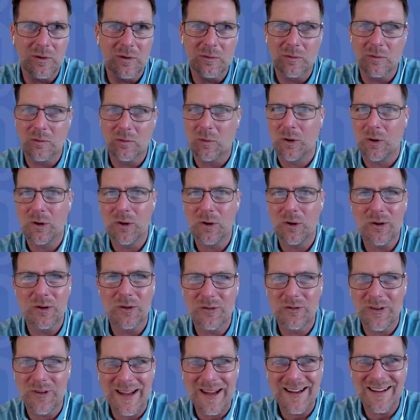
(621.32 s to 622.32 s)
world or
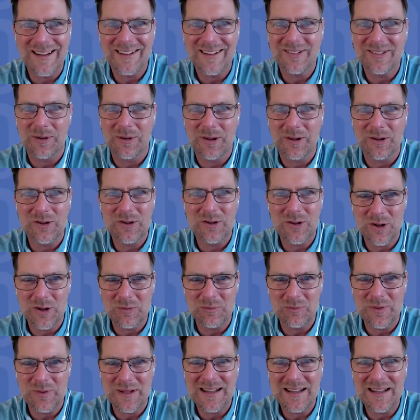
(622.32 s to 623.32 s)
phase where you
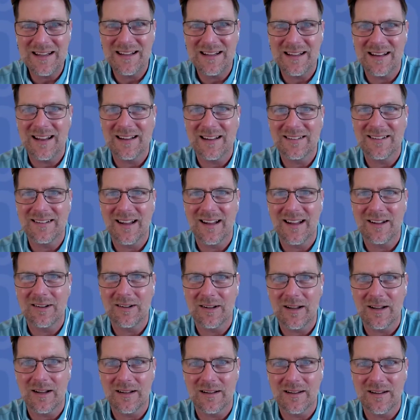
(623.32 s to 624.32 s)
shouldn't be, that's
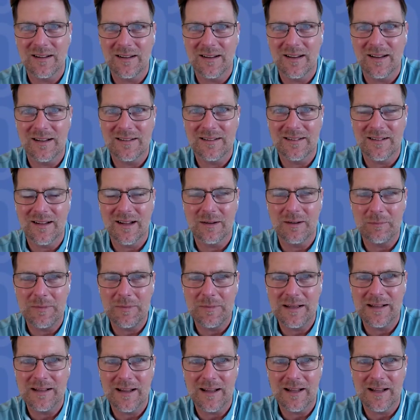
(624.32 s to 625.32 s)
not
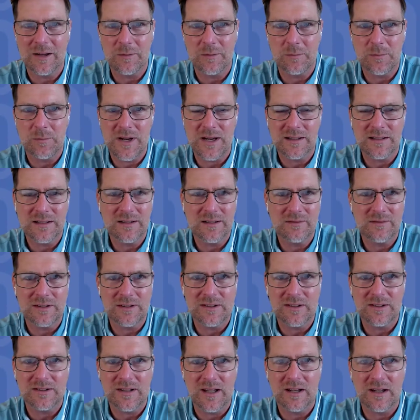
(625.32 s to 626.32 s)
meeting that objective,
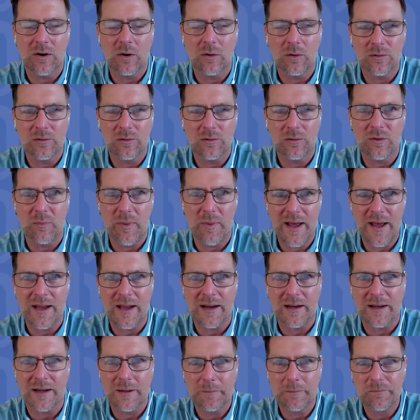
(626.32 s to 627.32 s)
it holds you
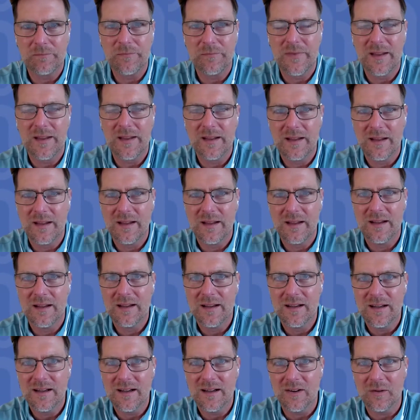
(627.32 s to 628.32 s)
back.
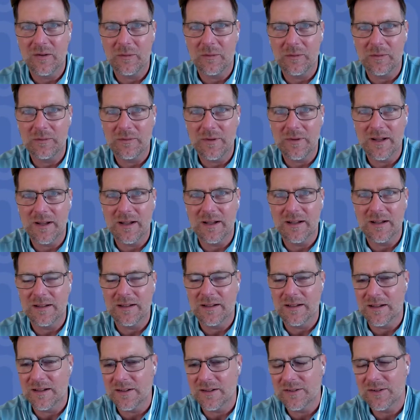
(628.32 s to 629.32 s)

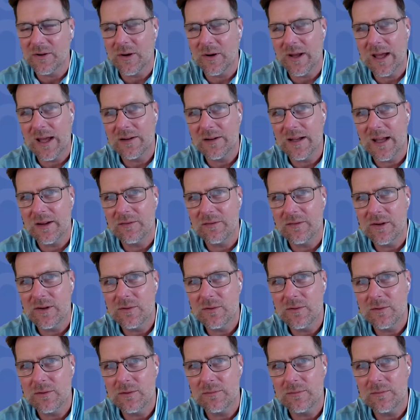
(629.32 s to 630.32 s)
So have
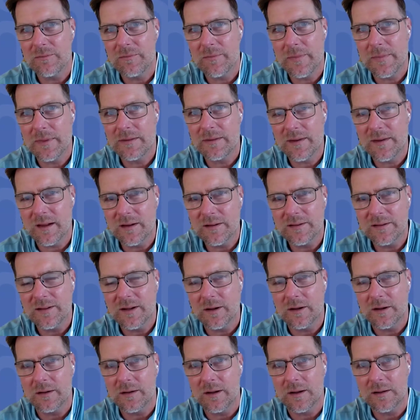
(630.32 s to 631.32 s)
you tell us
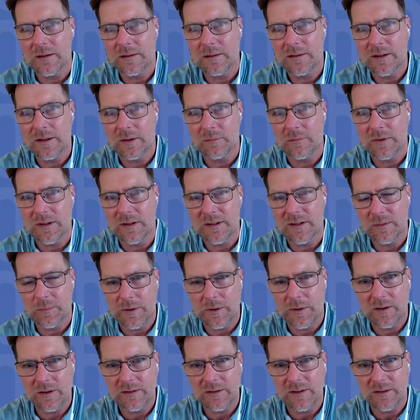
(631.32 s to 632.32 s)
some
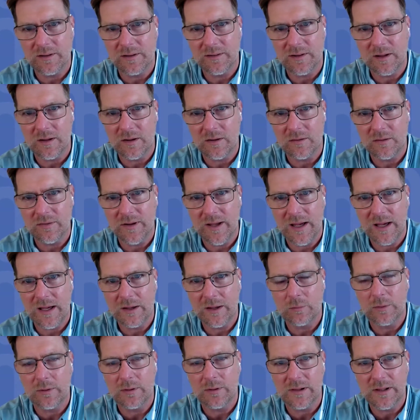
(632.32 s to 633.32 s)
experiences that you've had
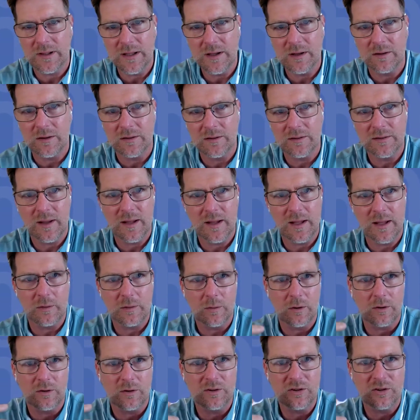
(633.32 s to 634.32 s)
with leaders that
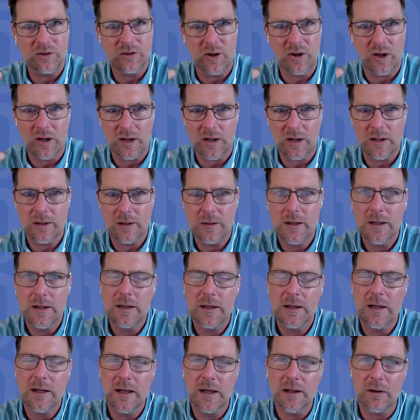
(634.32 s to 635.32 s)
are stuck
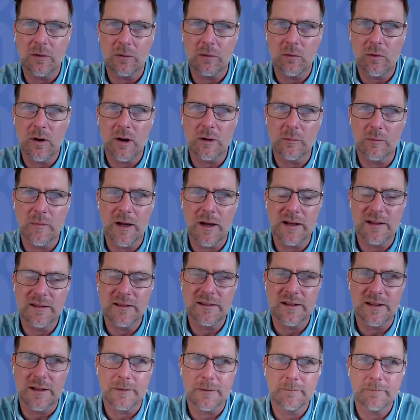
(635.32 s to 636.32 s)
in the wrong
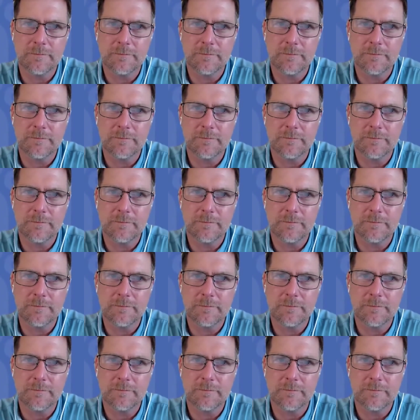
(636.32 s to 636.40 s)
mindset?